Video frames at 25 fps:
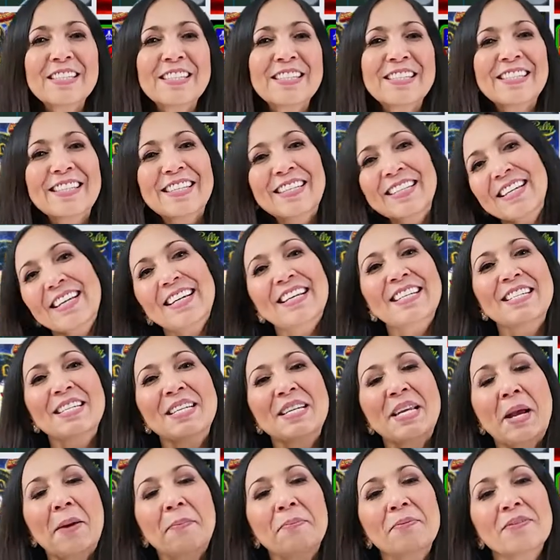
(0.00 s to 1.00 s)
places in
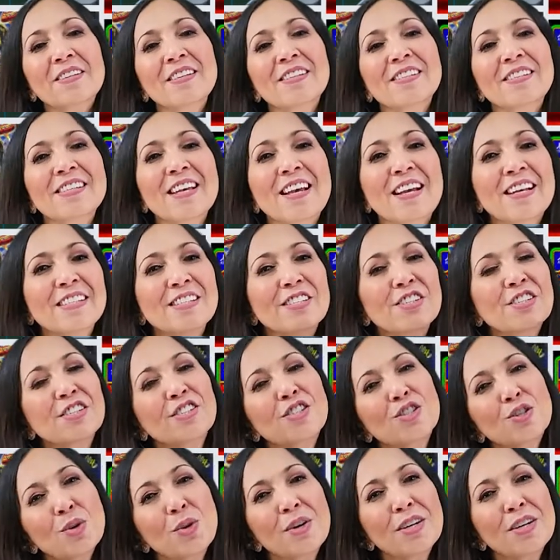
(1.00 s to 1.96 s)
Indianapolis to